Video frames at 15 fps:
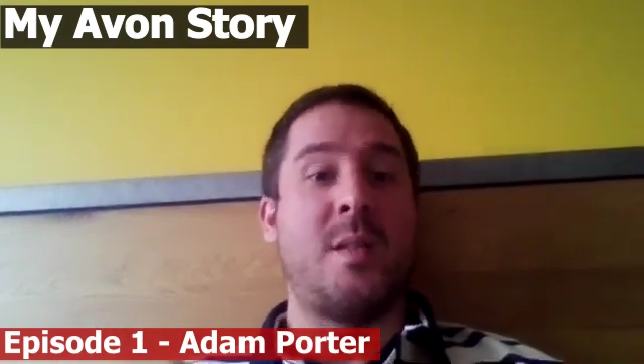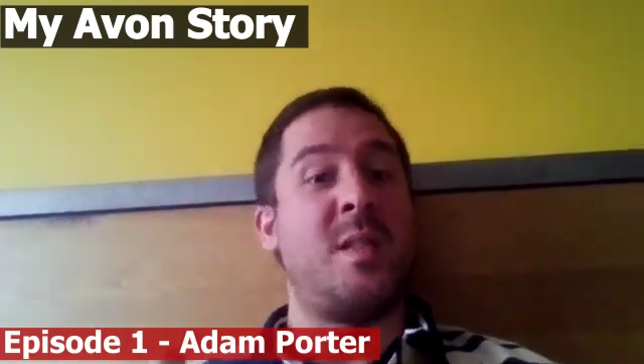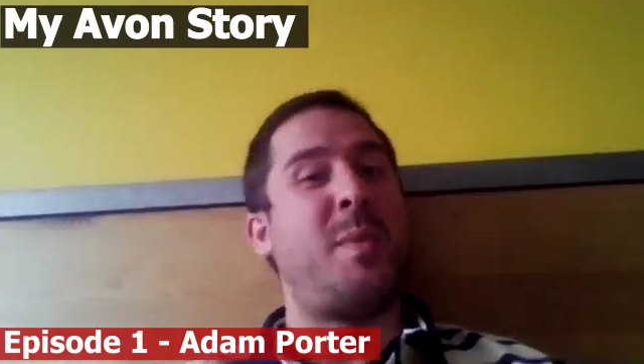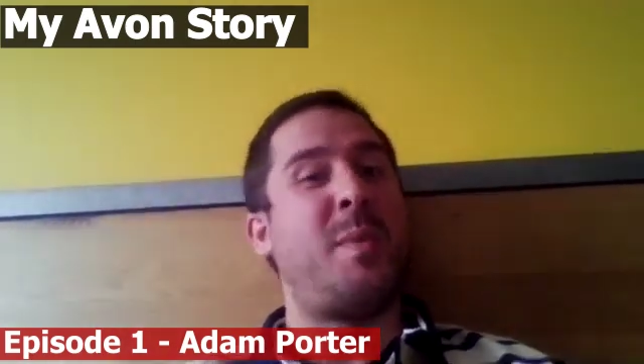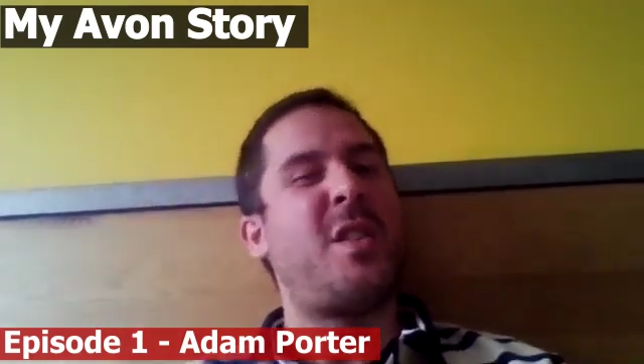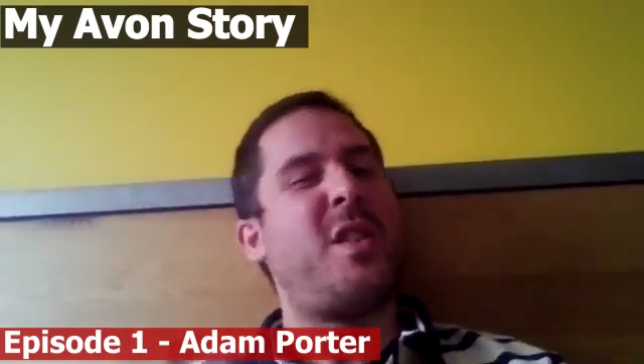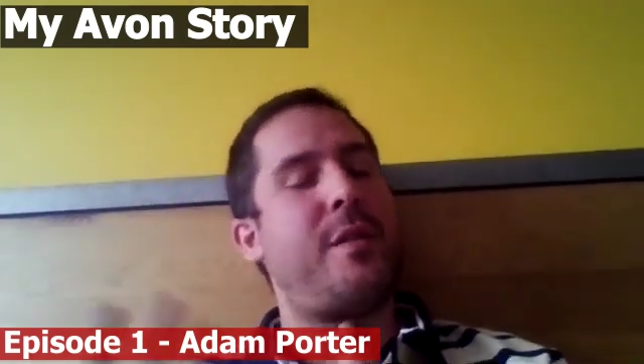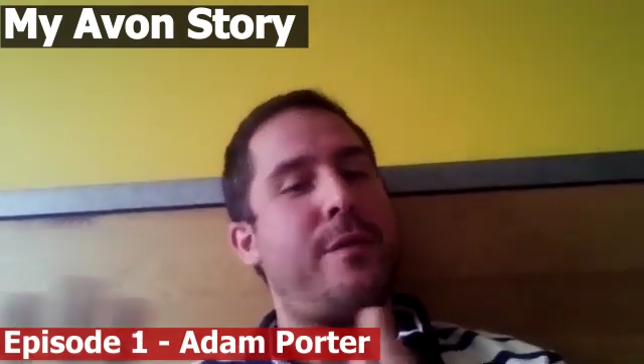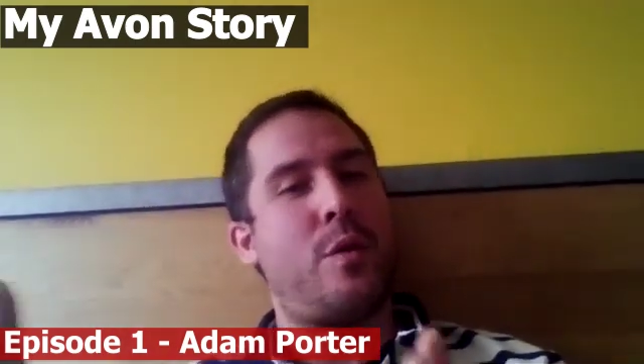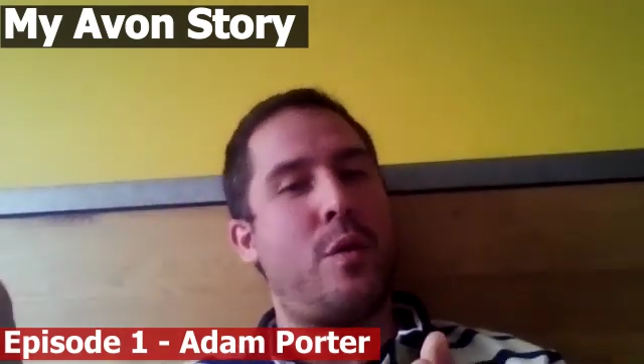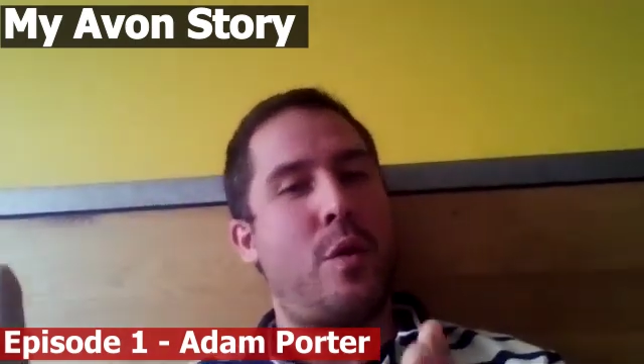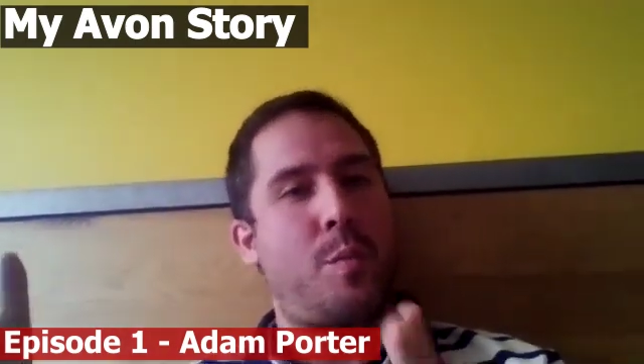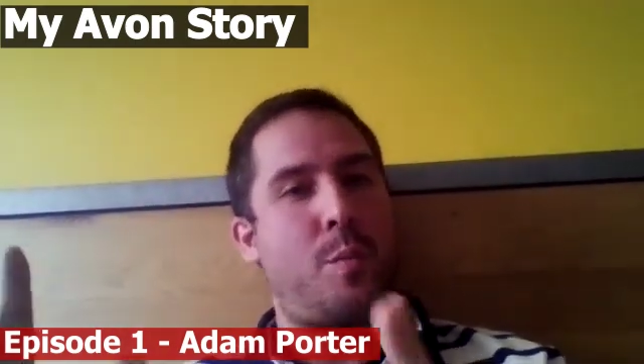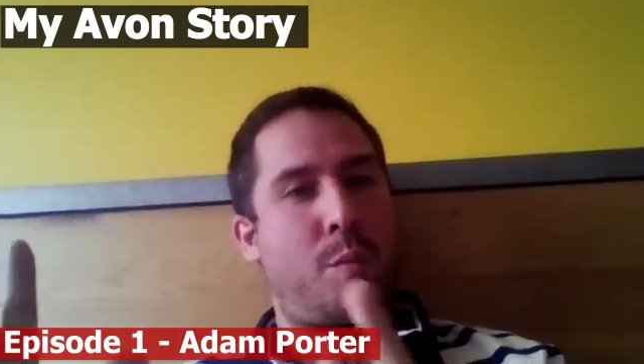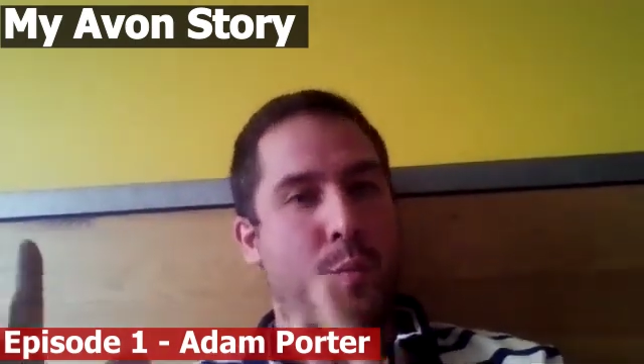especially
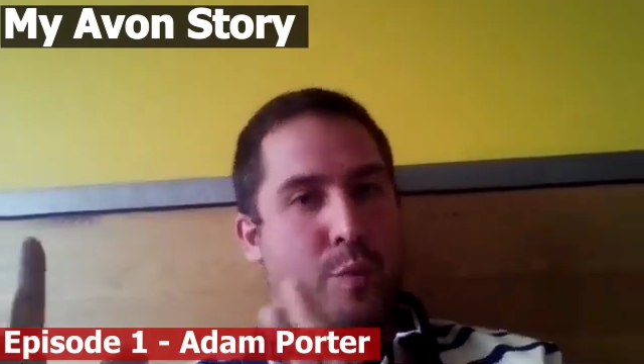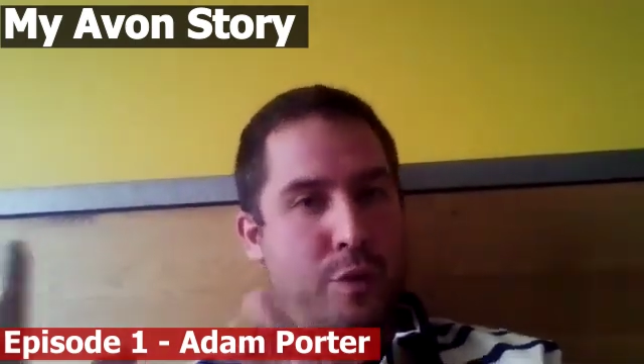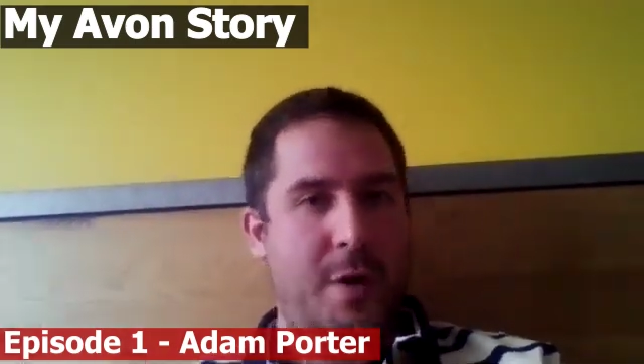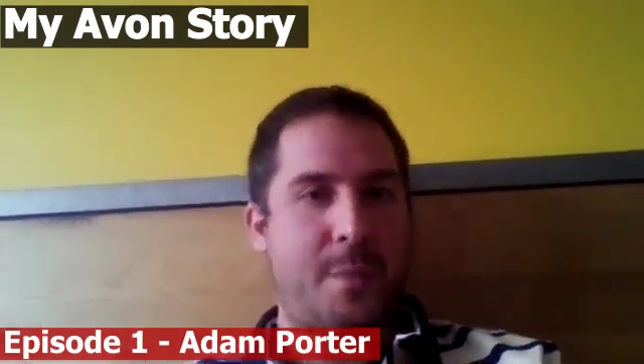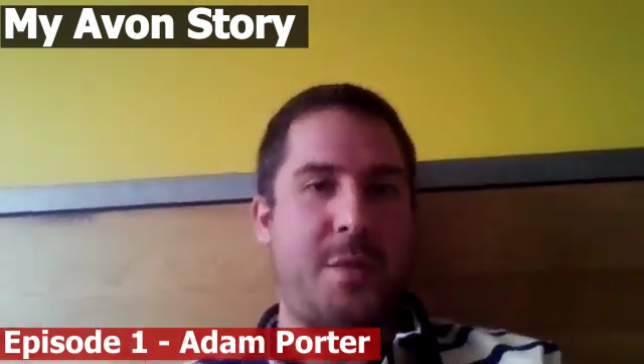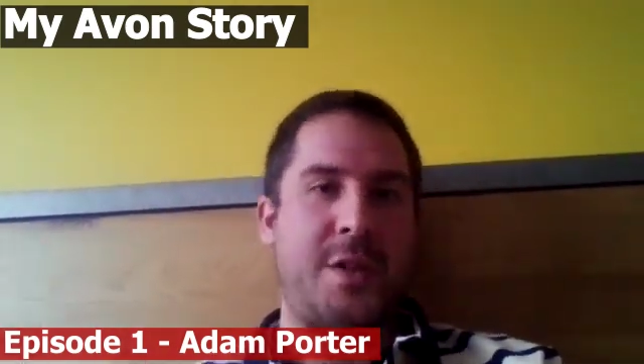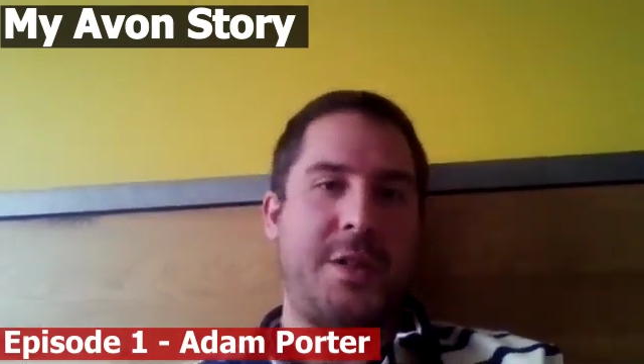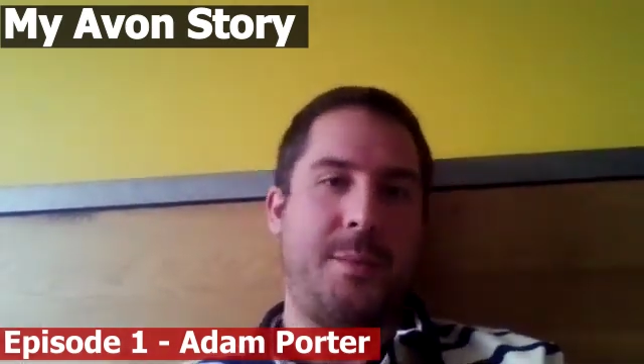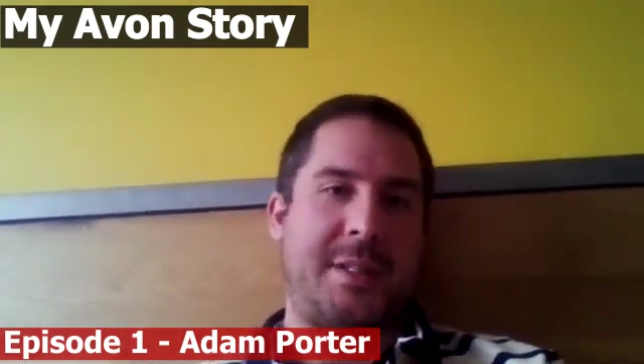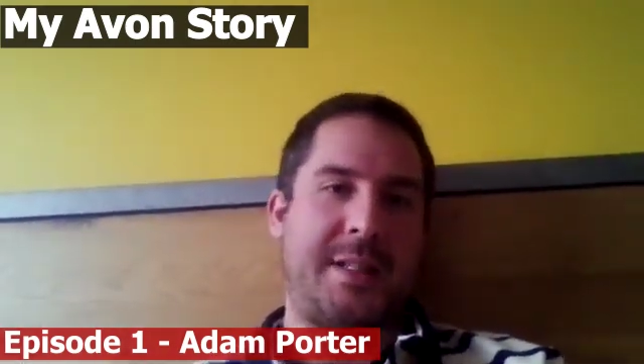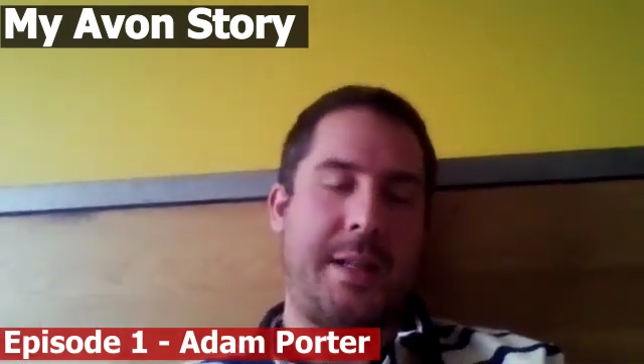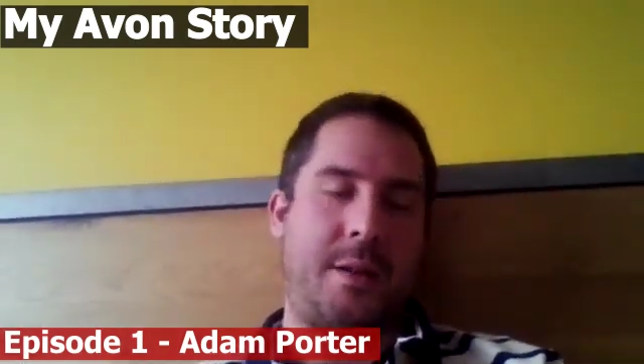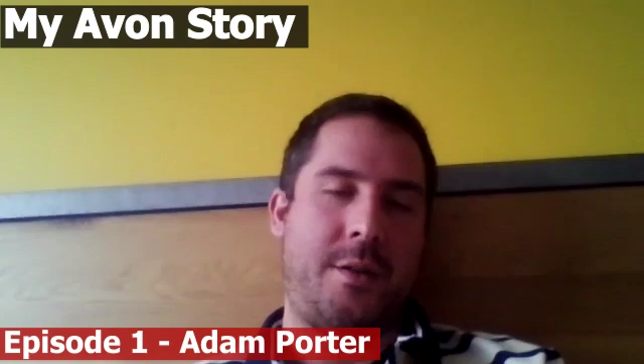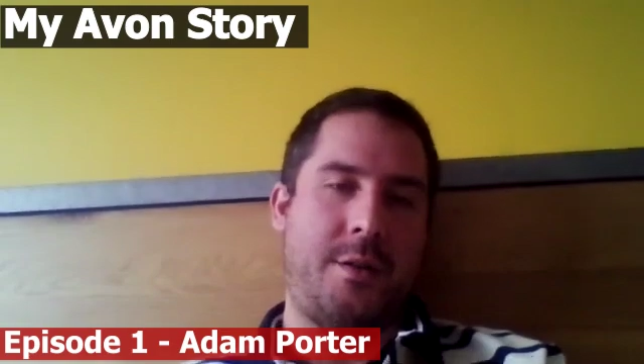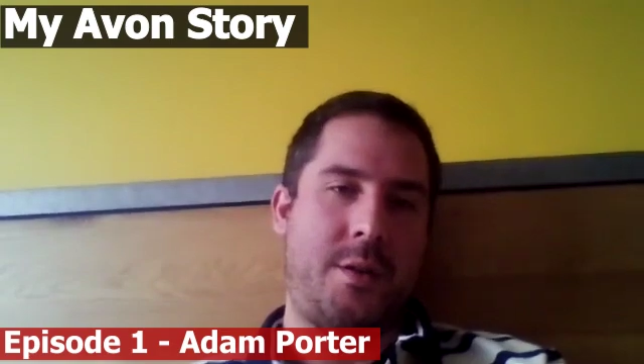for Premiership
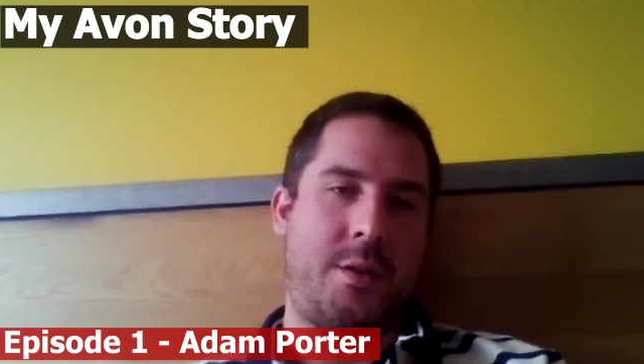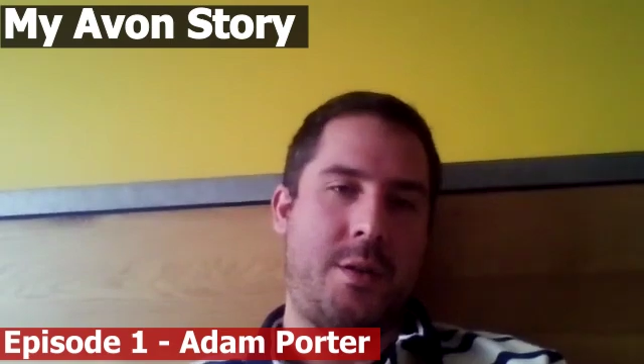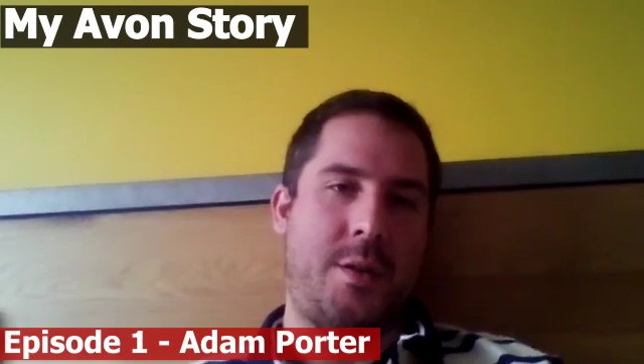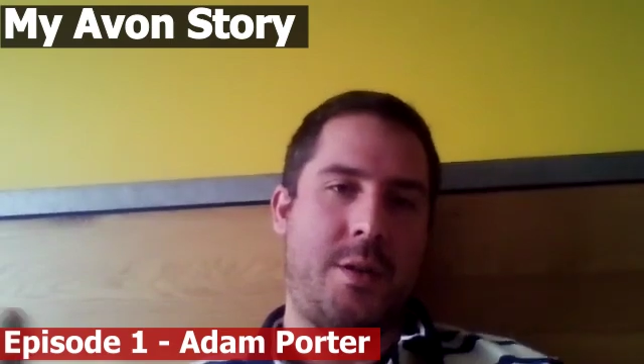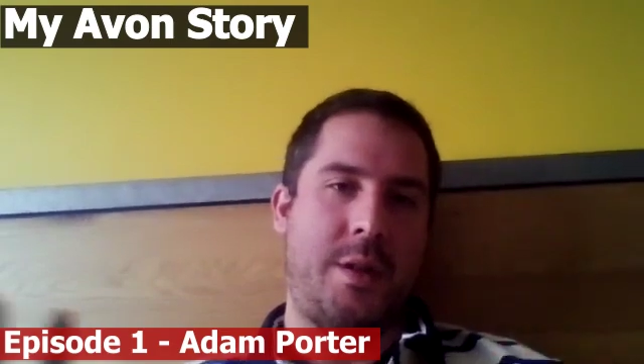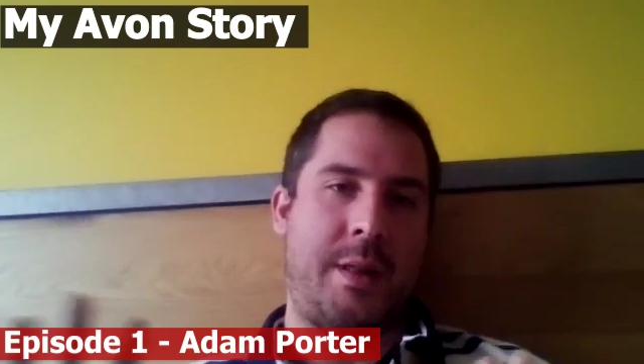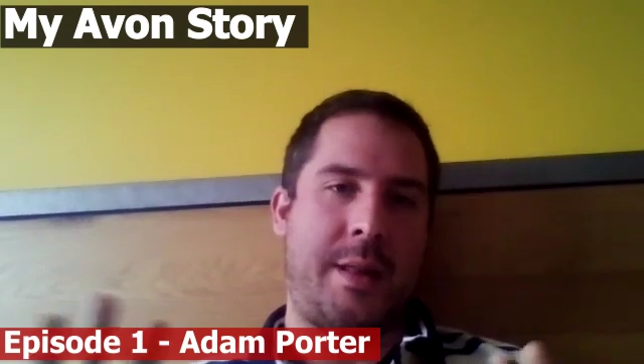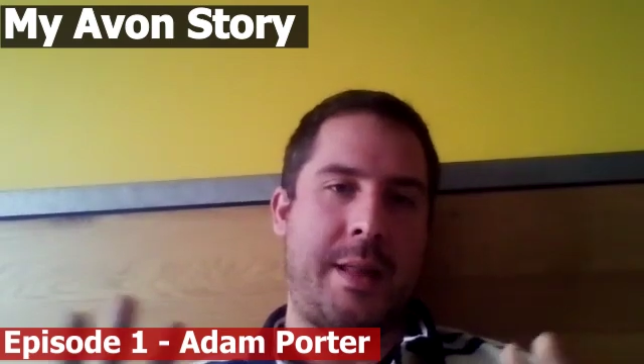standards,